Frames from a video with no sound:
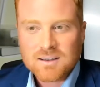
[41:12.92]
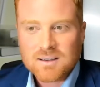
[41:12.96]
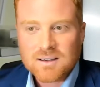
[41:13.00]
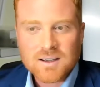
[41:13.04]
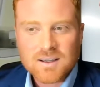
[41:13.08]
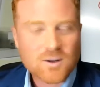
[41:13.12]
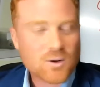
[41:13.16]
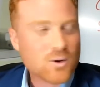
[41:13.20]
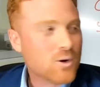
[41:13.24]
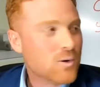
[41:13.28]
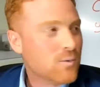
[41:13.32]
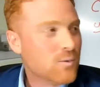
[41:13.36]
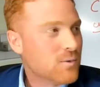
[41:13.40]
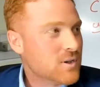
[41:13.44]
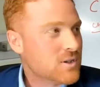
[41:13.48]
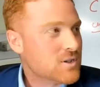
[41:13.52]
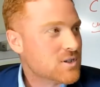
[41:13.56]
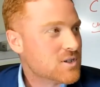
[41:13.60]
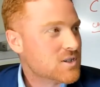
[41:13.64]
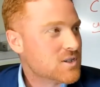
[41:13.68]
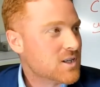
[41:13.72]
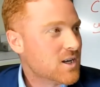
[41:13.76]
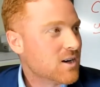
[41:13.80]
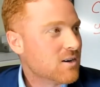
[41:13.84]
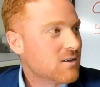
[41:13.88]
I don't know if
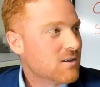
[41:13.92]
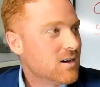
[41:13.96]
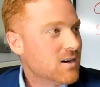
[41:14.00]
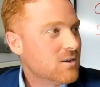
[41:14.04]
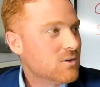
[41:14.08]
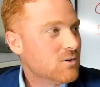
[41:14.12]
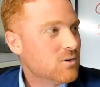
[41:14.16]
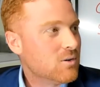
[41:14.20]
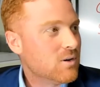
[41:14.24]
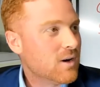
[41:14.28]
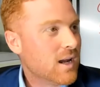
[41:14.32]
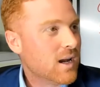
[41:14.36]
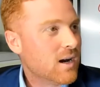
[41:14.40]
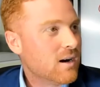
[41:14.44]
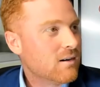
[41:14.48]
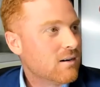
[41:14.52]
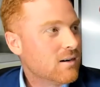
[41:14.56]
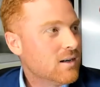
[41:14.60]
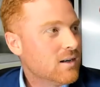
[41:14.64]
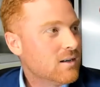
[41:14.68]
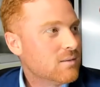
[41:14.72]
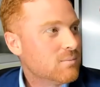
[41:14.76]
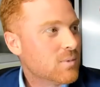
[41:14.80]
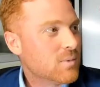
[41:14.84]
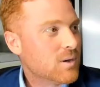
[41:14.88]
it's Sarah or Harriet,